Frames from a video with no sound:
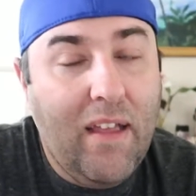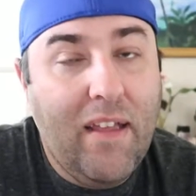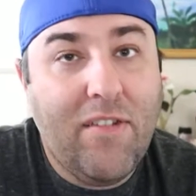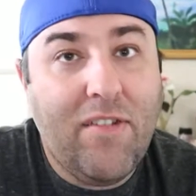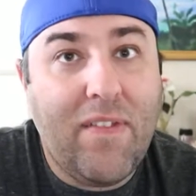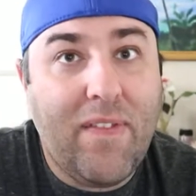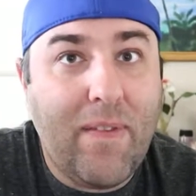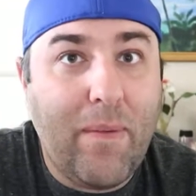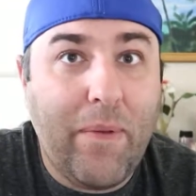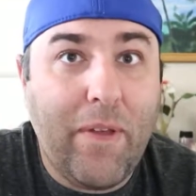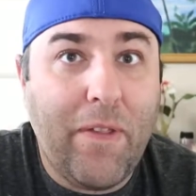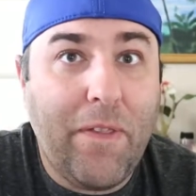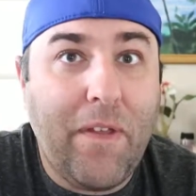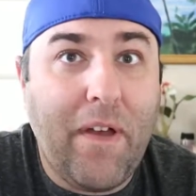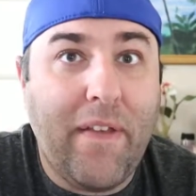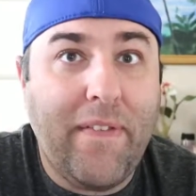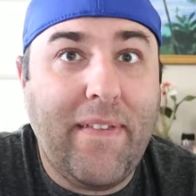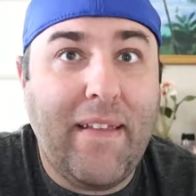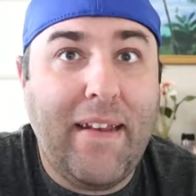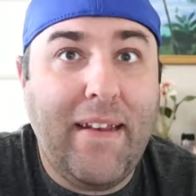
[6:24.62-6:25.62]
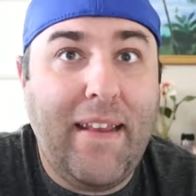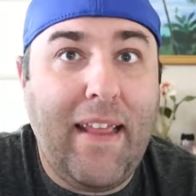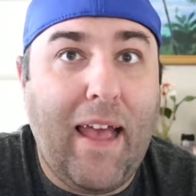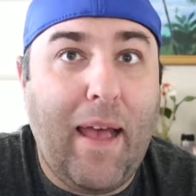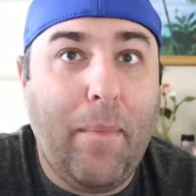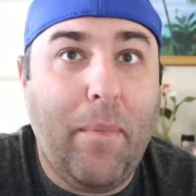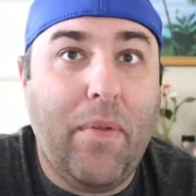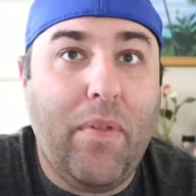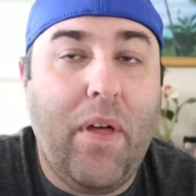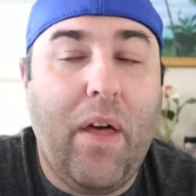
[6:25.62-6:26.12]
Just tell me your thoughts
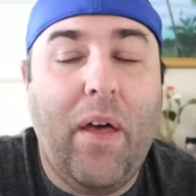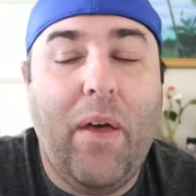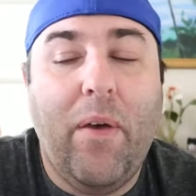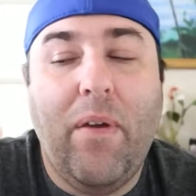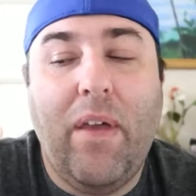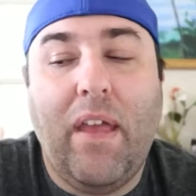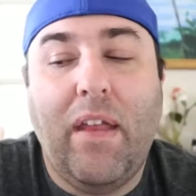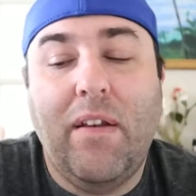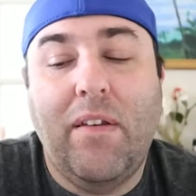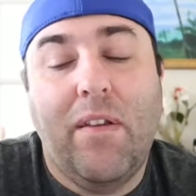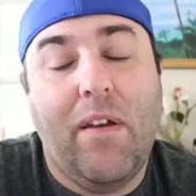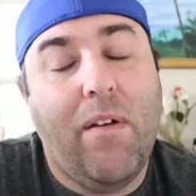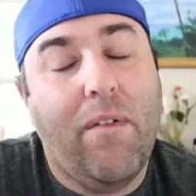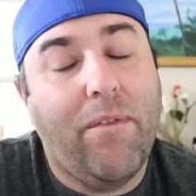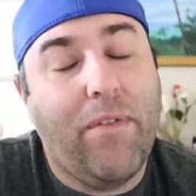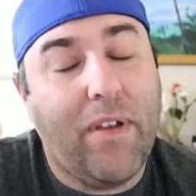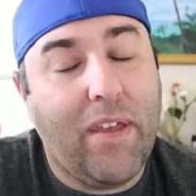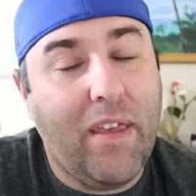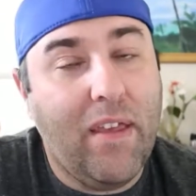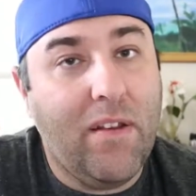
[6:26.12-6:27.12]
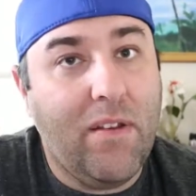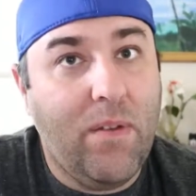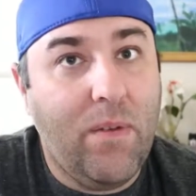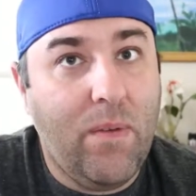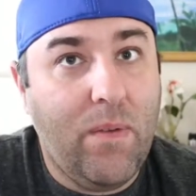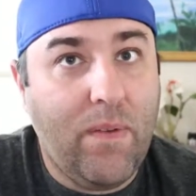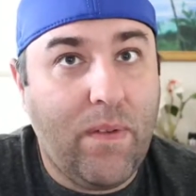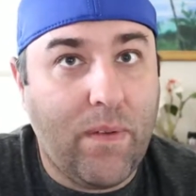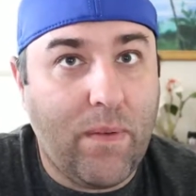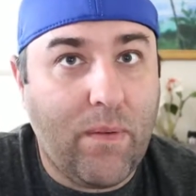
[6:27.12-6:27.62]
down below, and don't forget
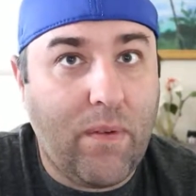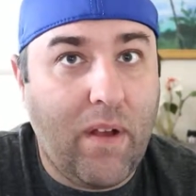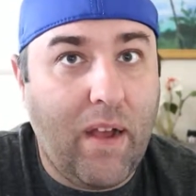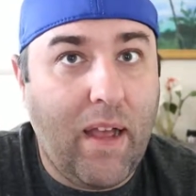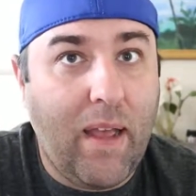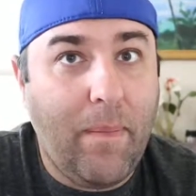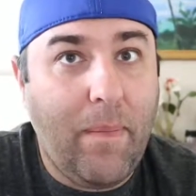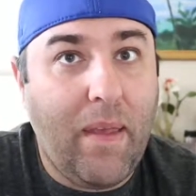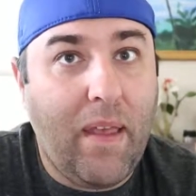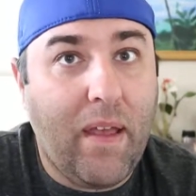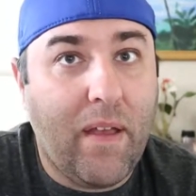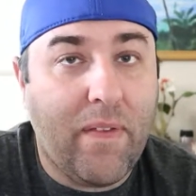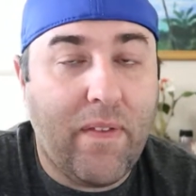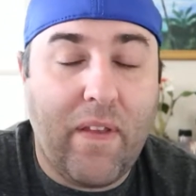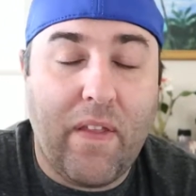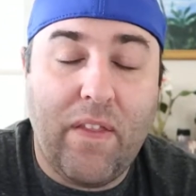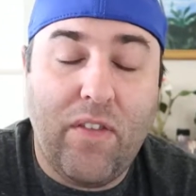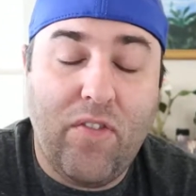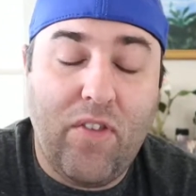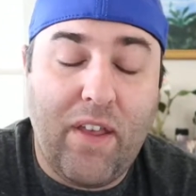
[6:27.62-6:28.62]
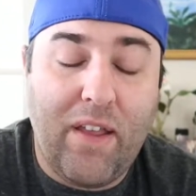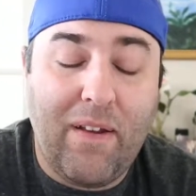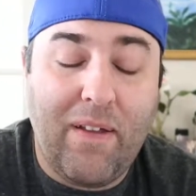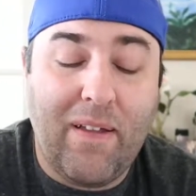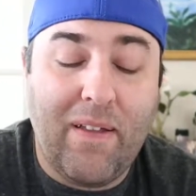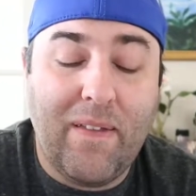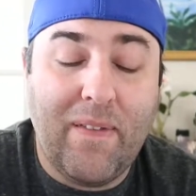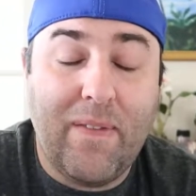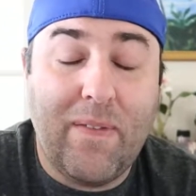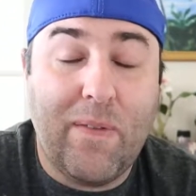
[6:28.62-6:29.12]
to subscribe. It helps out the
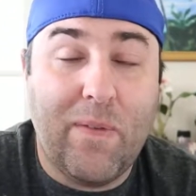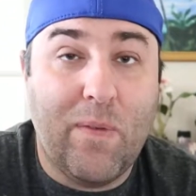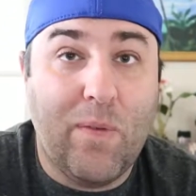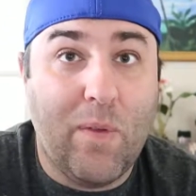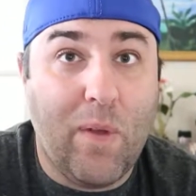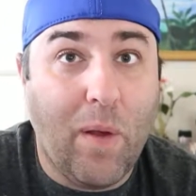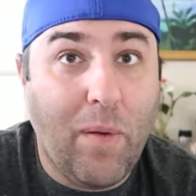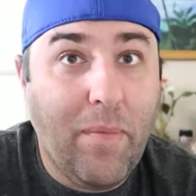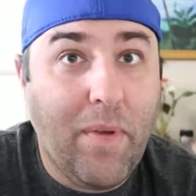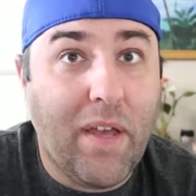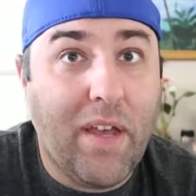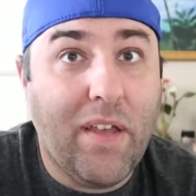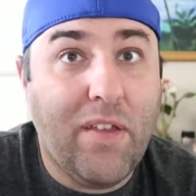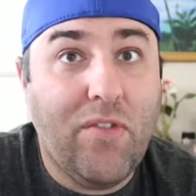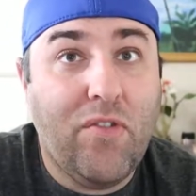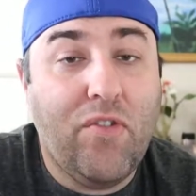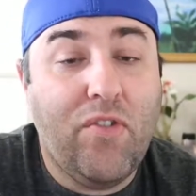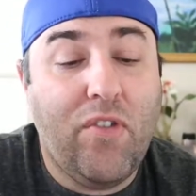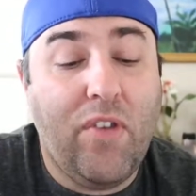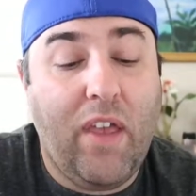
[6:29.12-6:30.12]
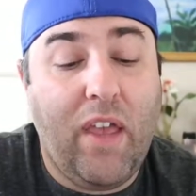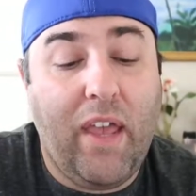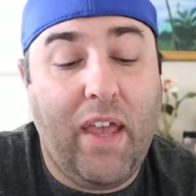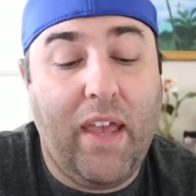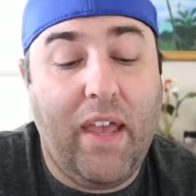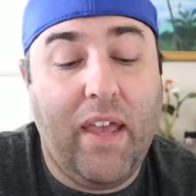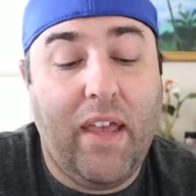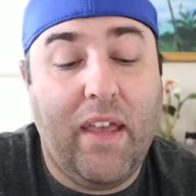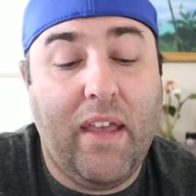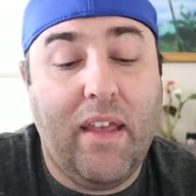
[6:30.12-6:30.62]
channel so much,
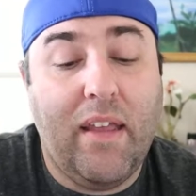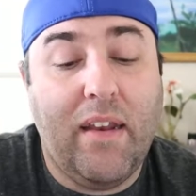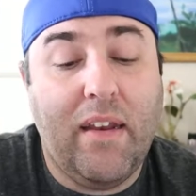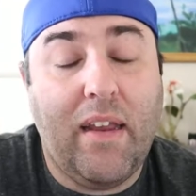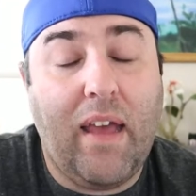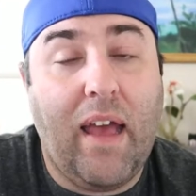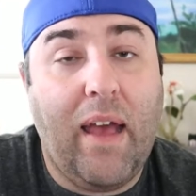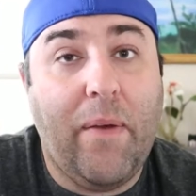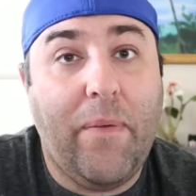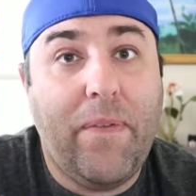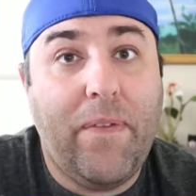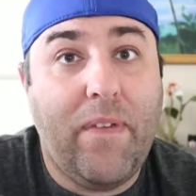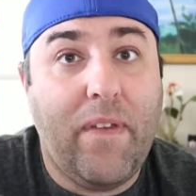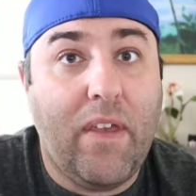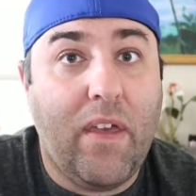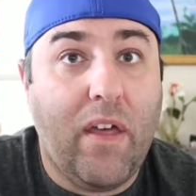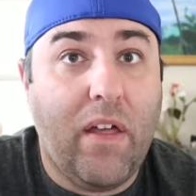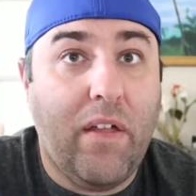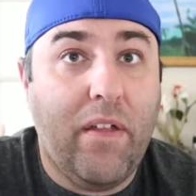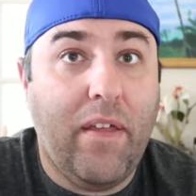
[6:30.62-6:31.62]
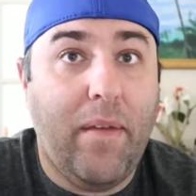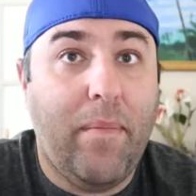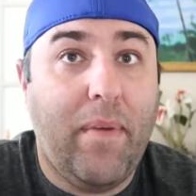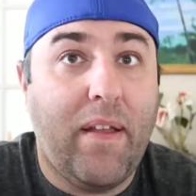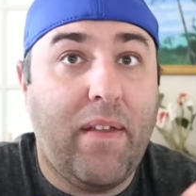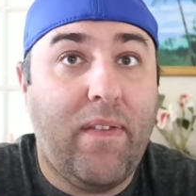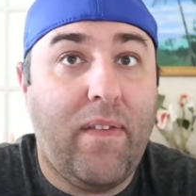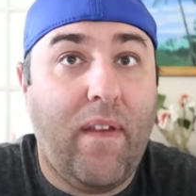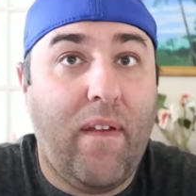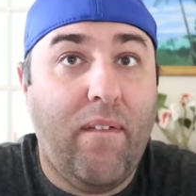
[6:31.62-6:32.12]
and I'll see y'all in my
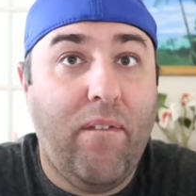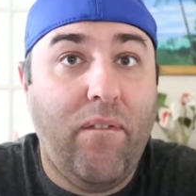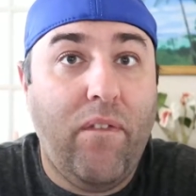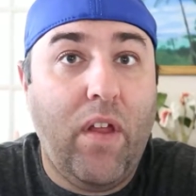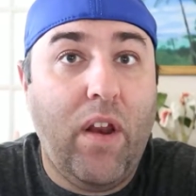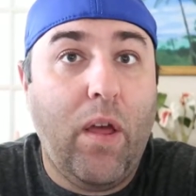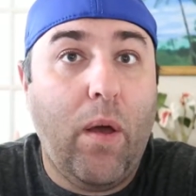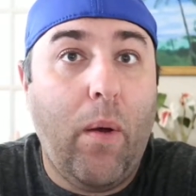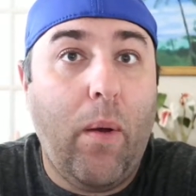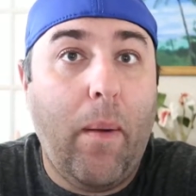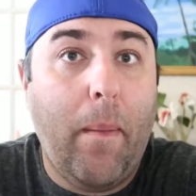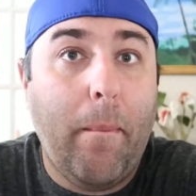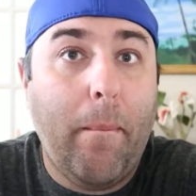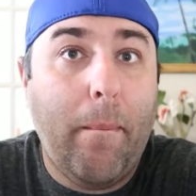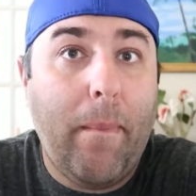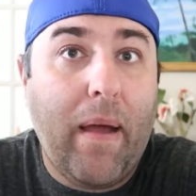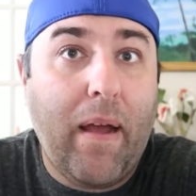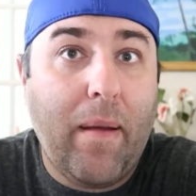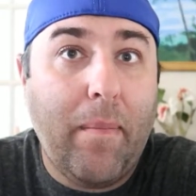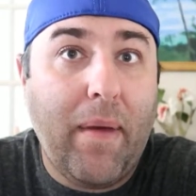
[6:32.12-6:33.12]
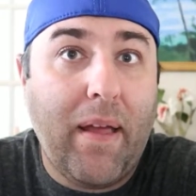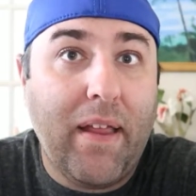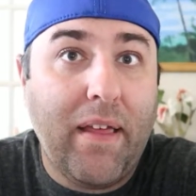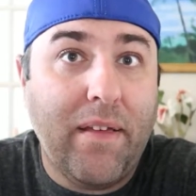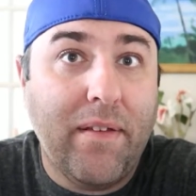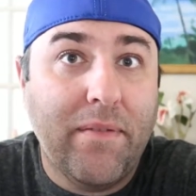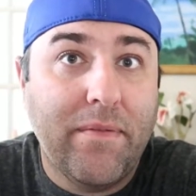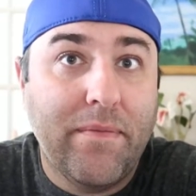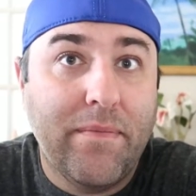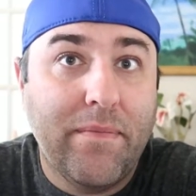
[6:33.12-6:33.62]
next video. Bye, everybody.